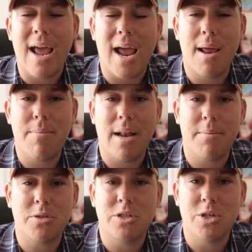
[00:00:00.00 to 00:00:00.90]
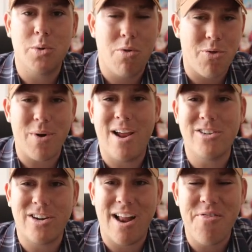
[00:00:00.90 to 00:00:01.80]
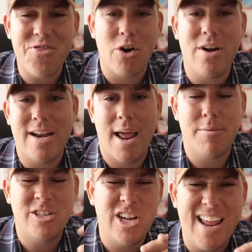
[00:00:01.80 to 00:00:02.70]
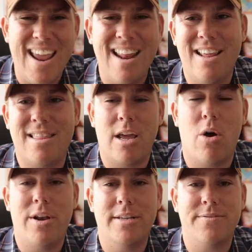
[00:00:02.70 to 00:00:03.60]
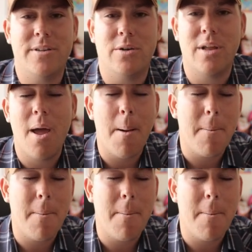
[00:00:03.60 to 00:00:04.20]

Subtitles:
and been able to do 330 damage to anything on his field.